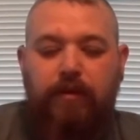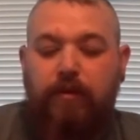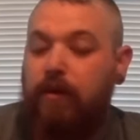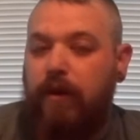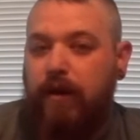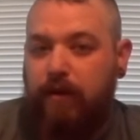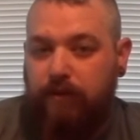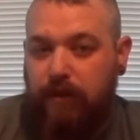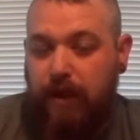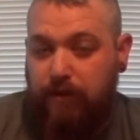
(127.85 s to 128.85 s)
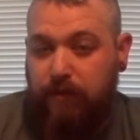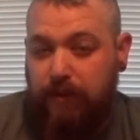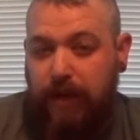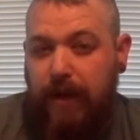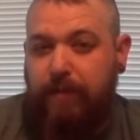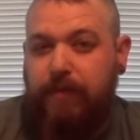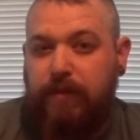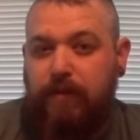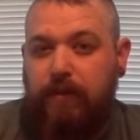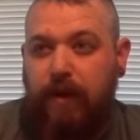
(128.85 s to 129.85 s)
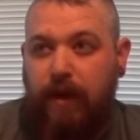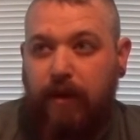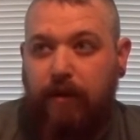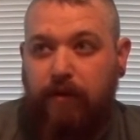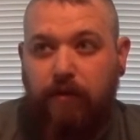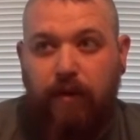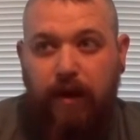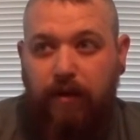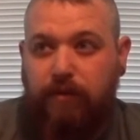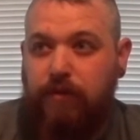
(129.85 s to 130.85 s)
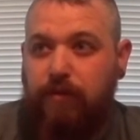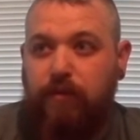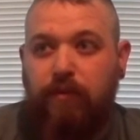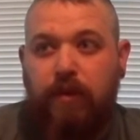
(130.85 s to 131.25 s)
you know how to adapt, and you know how to